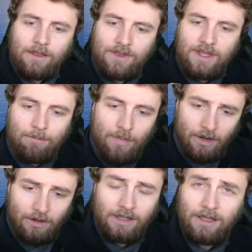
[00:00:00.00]
The
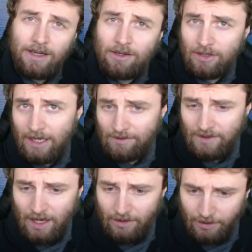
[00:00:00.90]
American aircraft
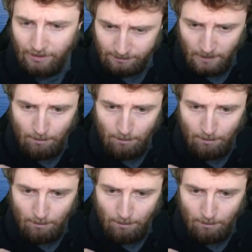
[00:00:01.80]
carrier,